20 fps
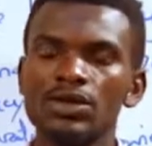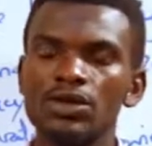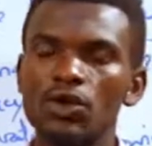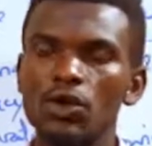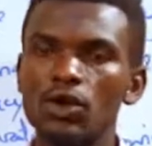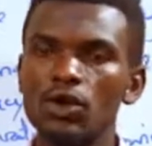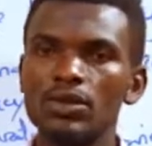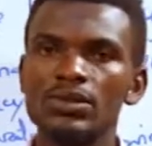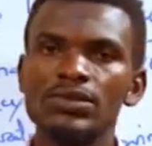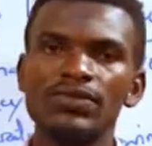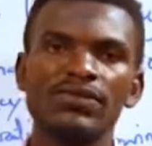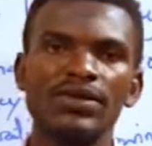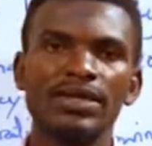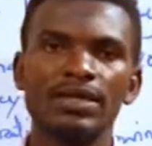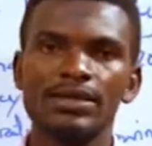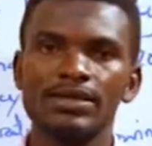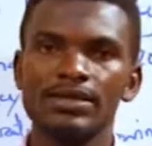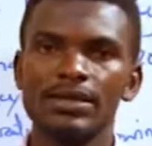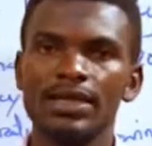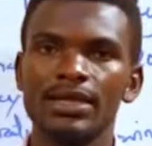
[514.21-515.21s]
all
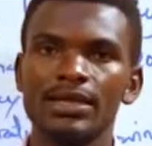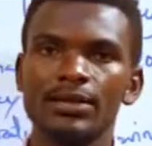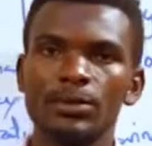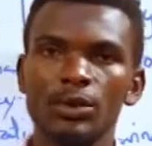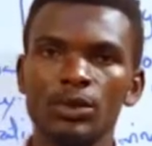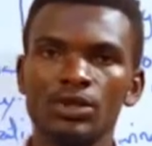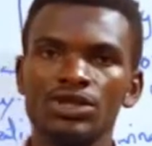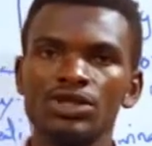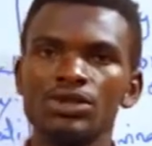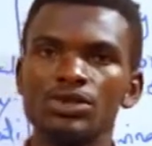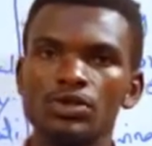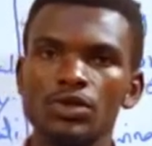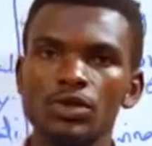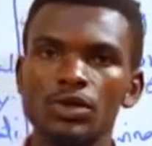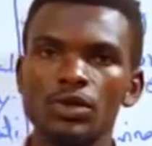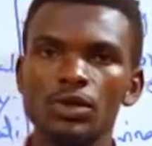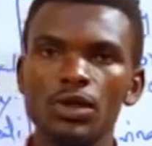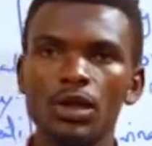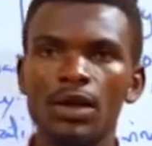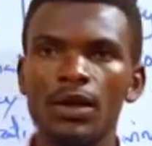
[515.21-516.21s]
spheres like
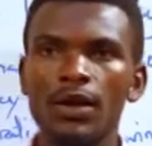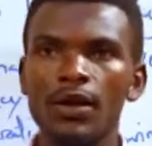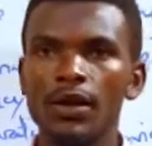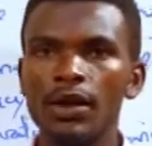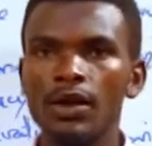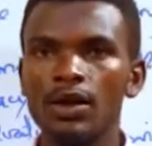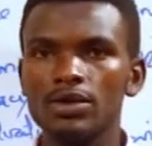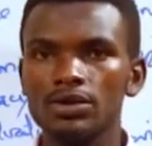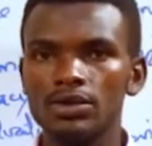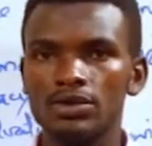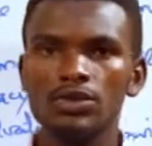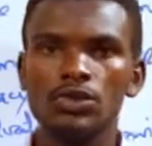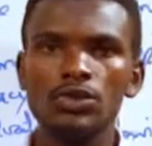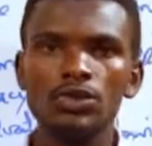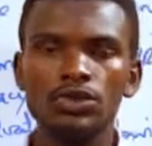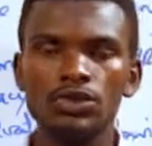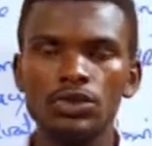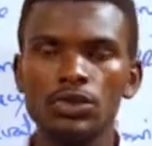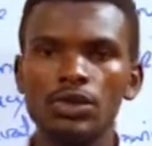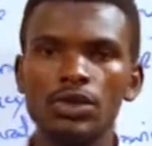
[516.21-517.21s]
political,
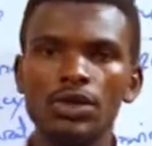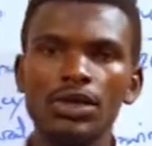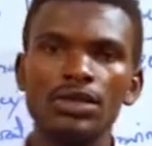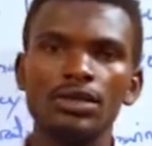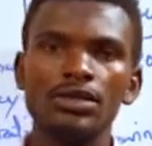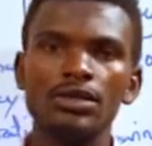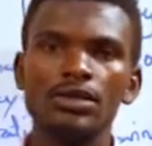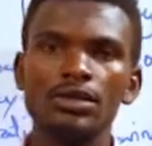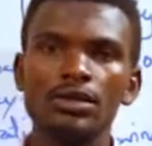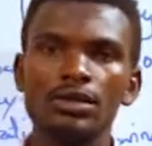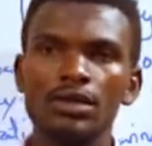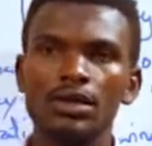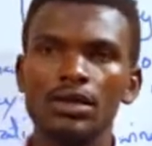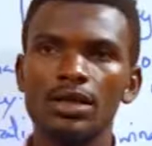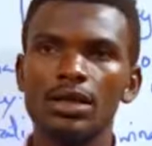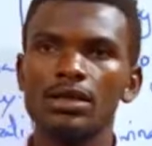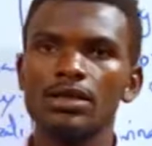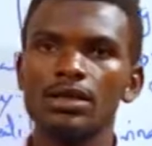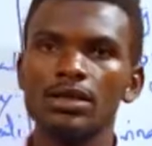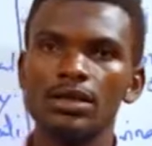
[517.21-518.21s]
social, and
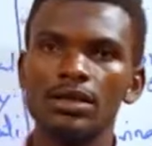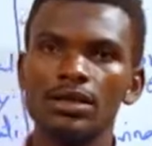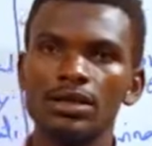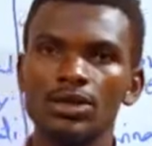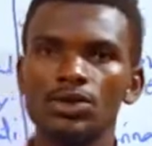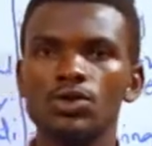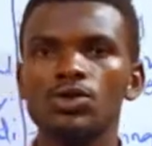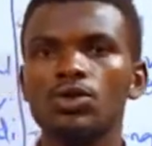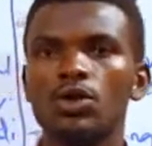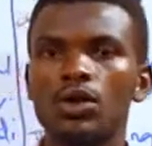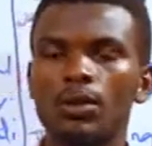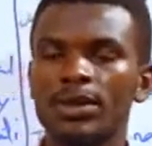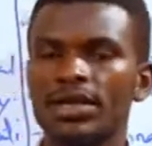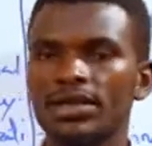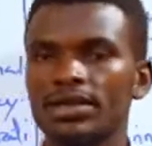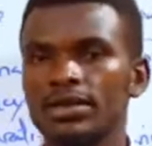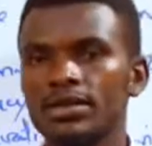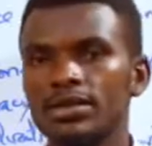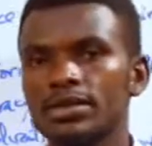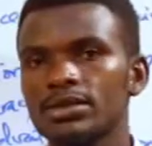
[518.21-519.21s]

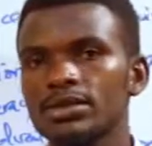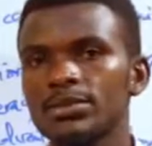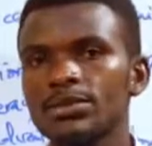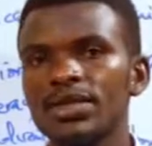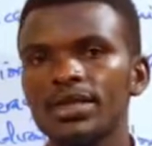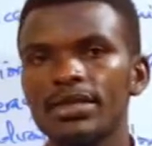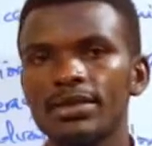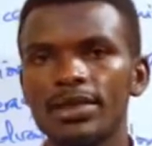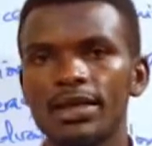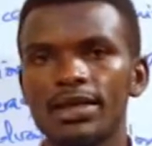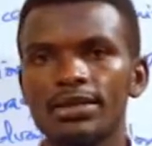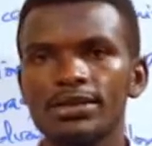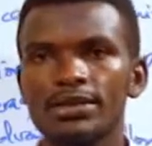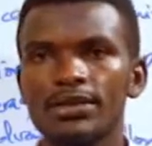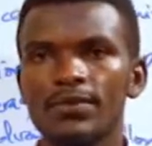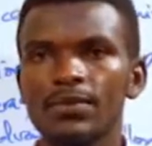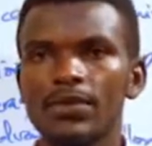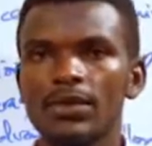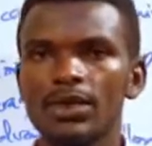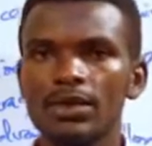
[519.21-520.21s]
economic. It means that
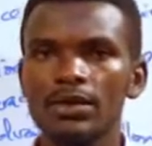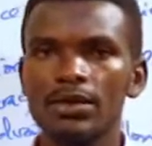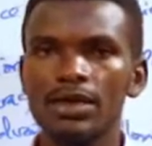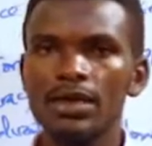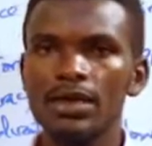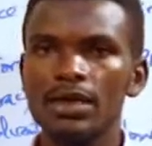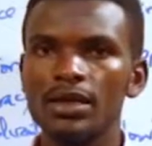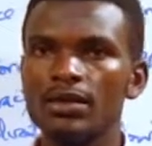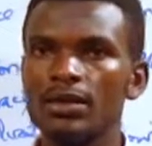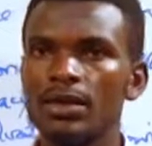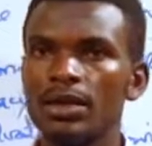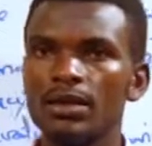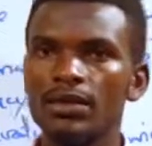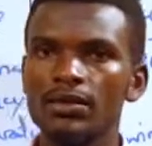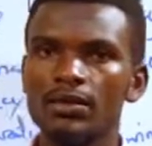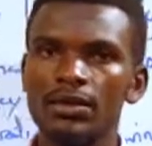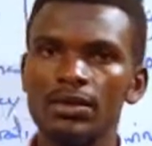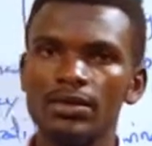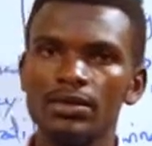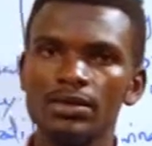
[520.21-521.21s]
in
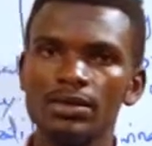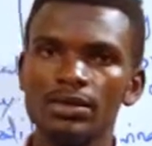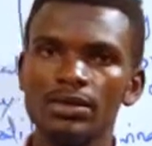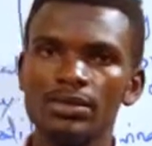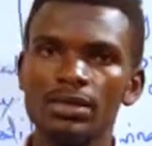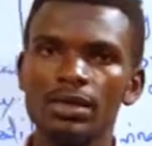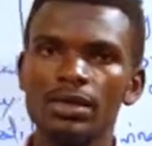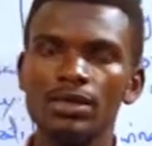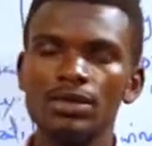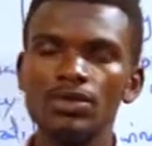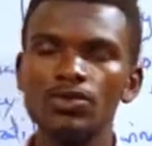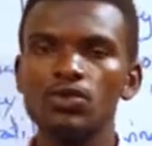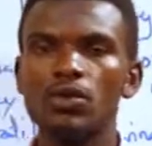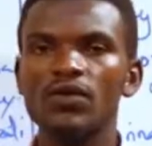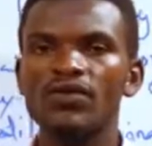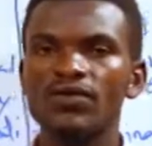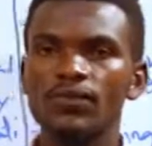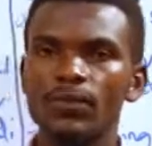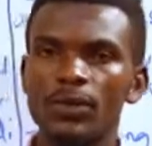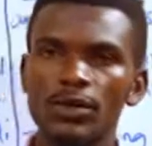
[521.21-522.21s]
the issue
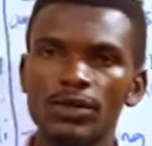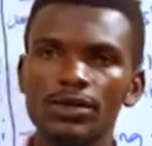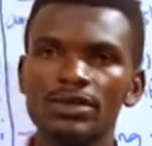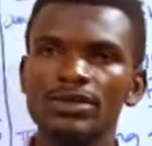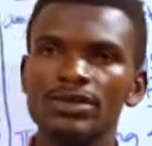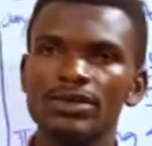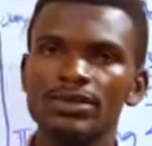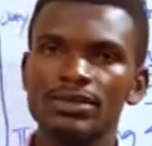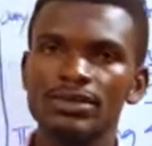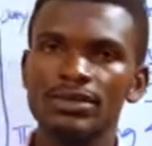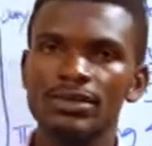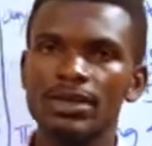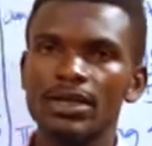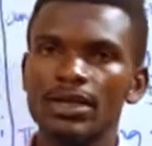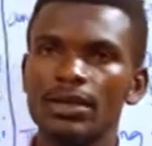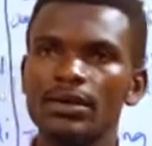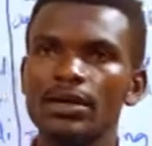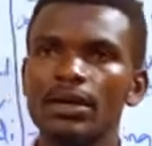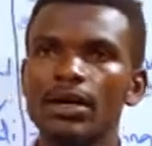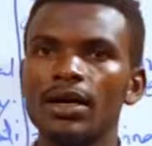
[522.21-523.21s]
of politics,
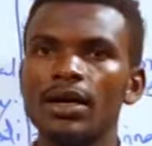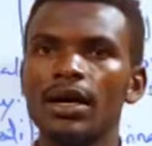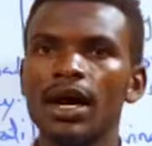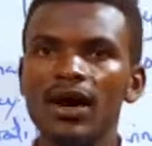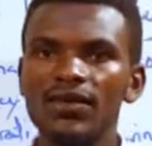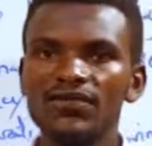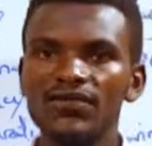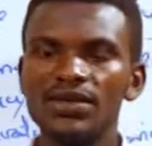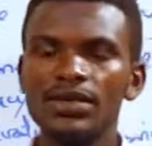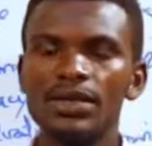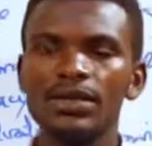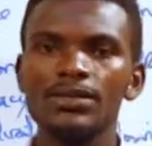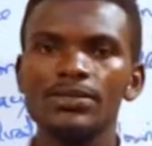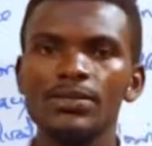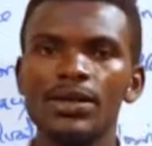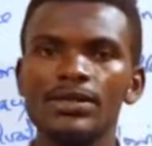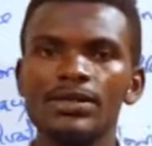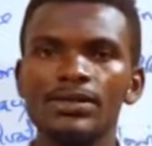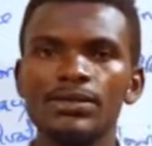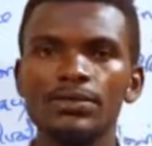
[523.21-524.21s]
the Africans
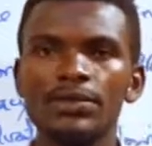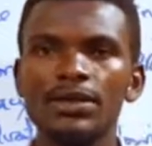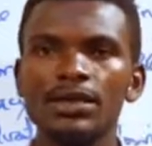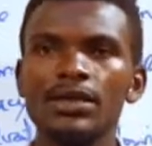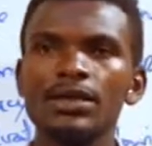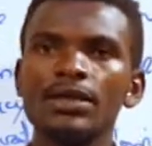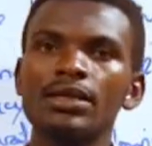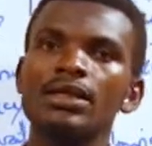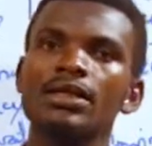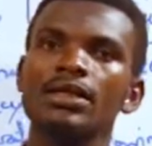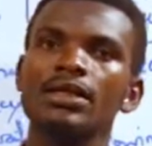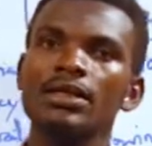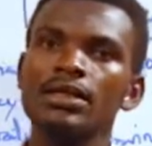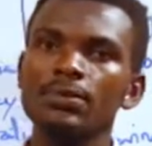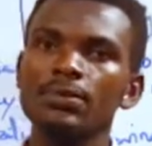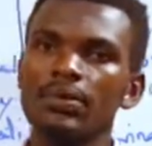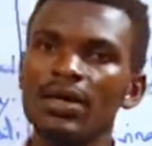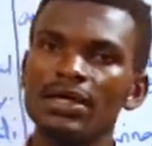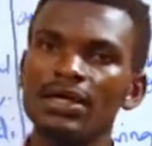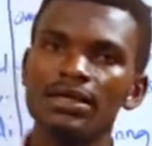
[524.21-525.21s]
must be
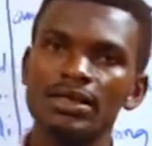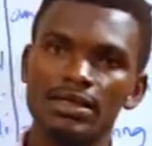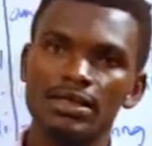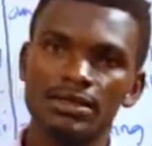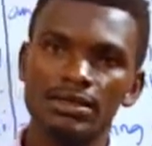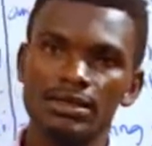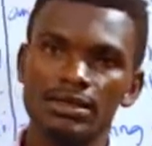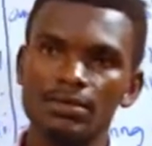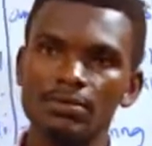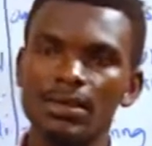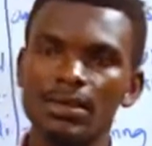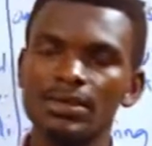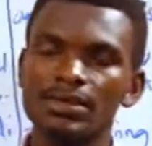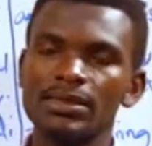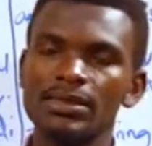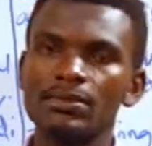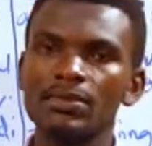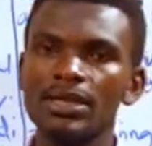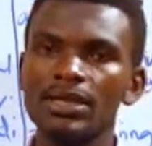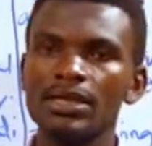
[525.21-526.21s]
dependent,
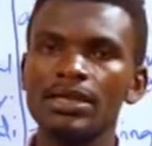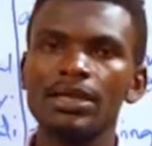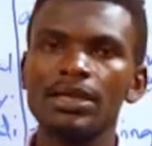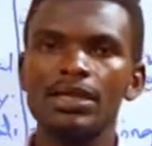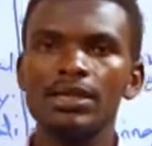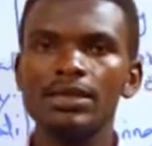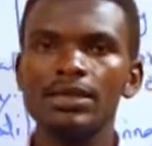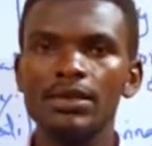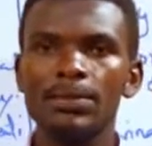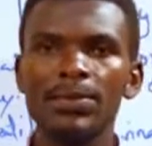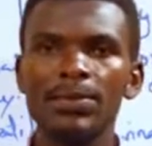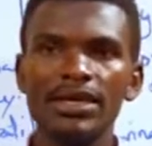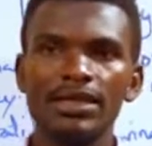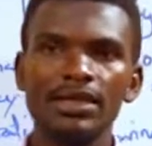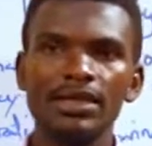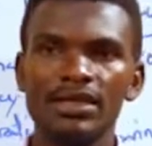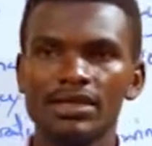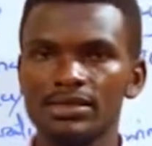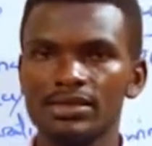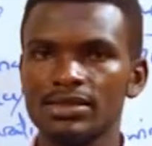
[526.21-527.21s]
must be
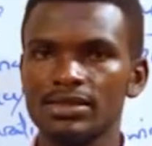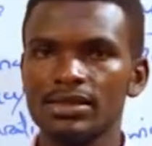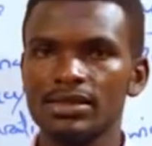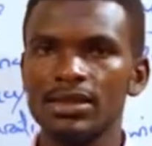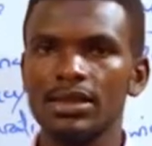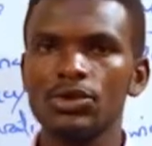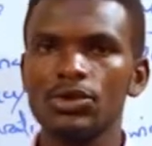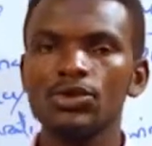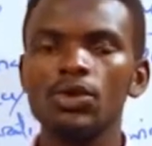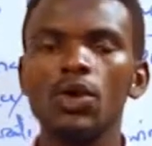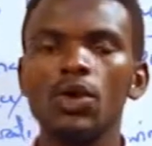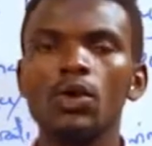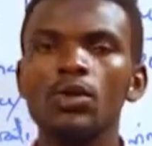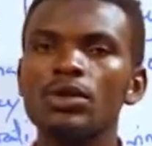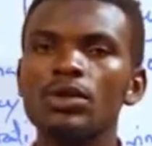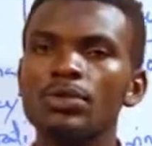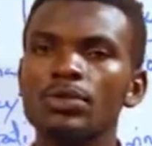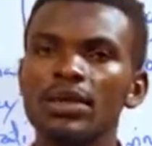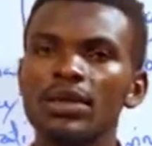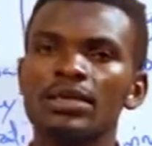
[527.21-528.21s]
independent, no
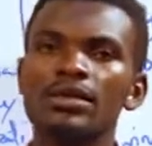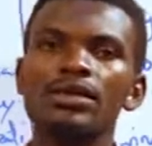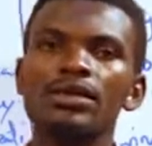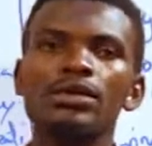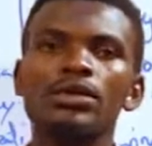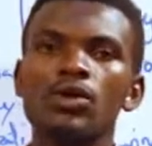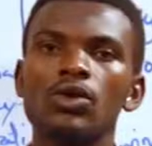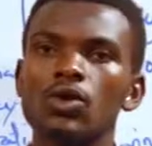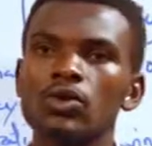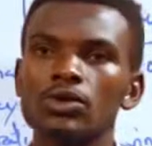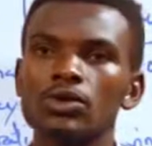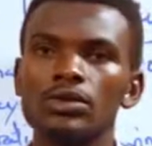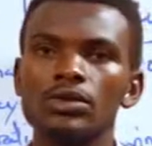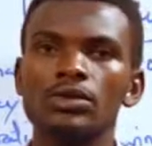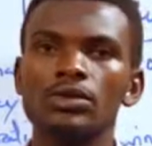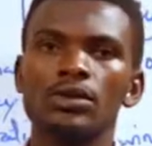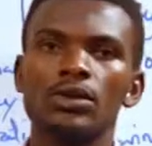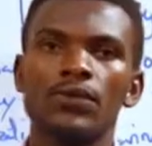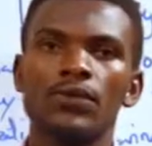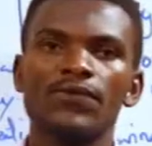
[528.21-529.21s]
depending
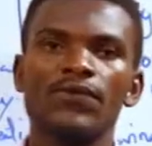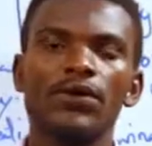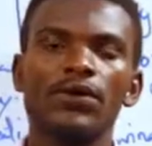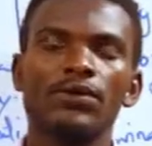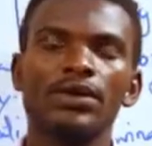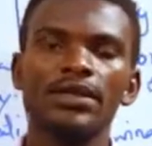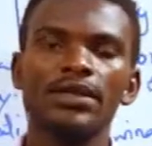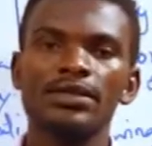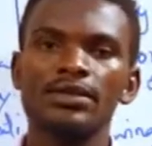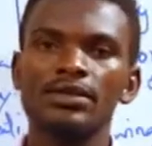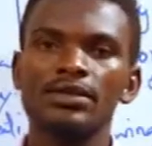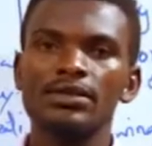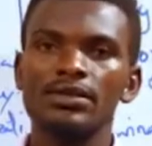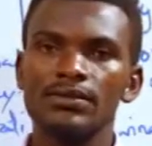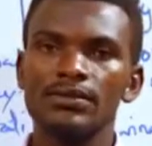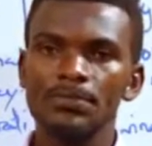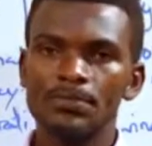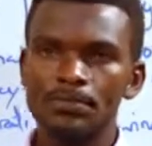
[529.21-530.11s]
on foreign